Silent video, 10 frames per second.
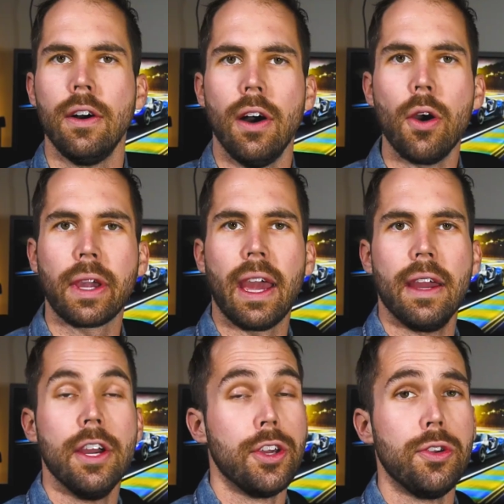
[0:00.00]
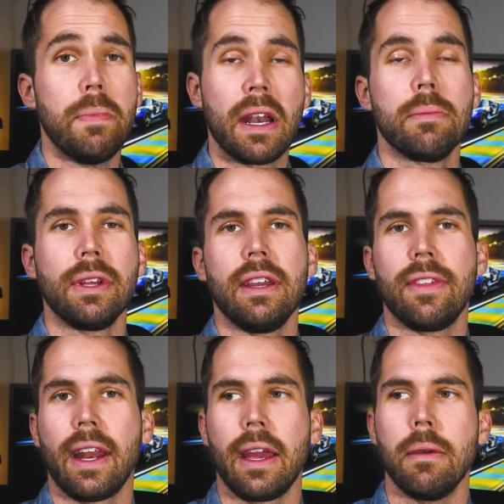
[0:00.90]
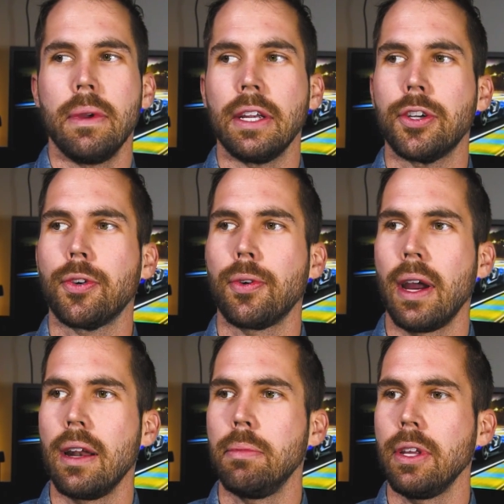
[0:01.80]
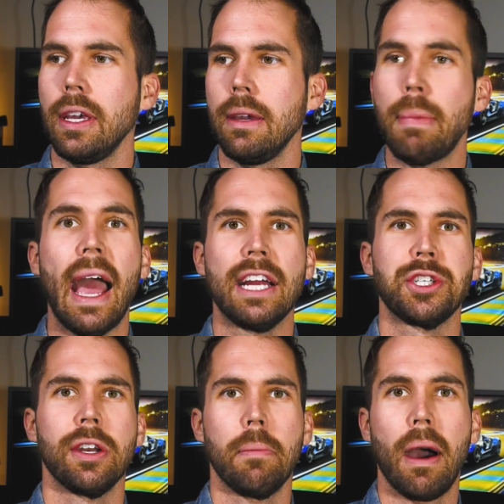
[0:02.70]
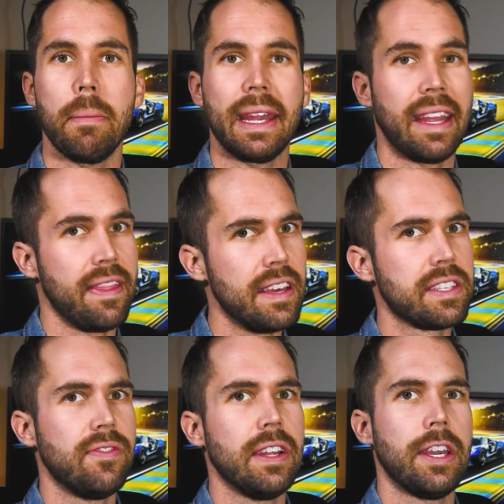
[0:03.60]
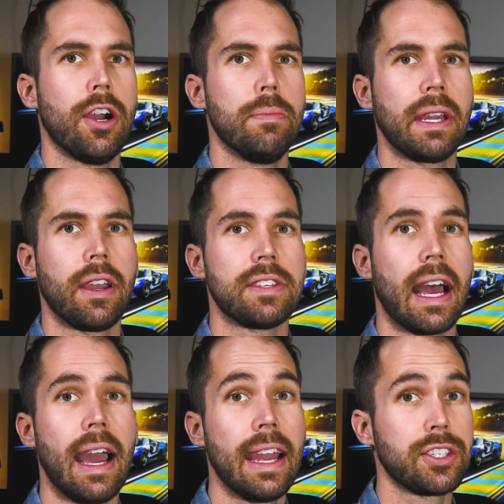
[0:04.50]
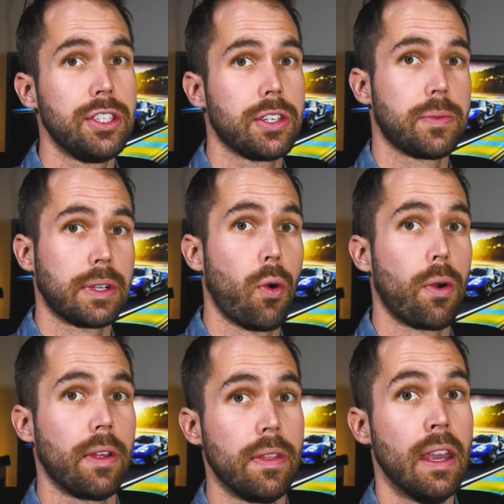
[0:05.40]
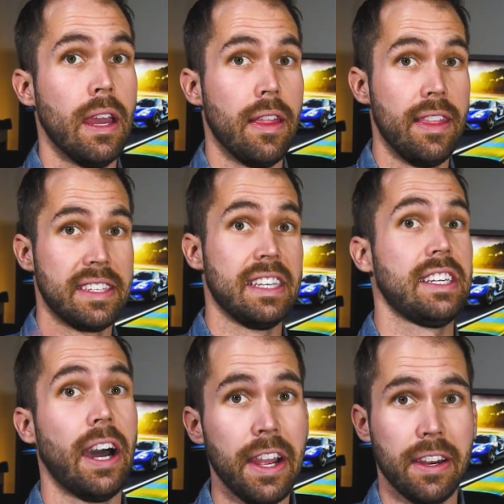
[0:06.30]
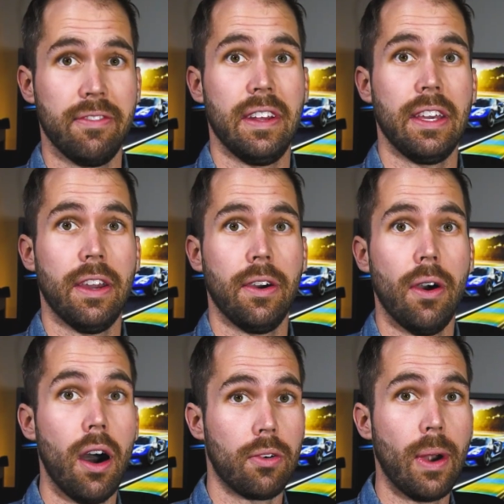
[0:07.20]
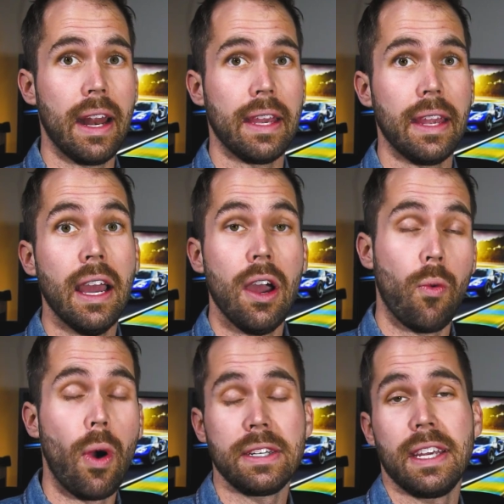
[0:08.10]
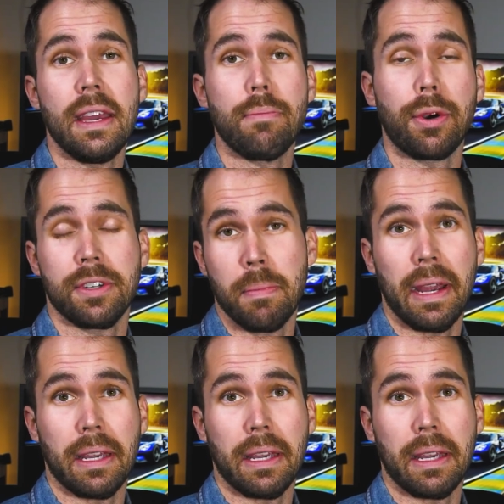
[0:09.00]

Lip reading: Okay, you better believe that I am incredibly passionate about making this video because I actually just recorded this entire video already, went to import it to my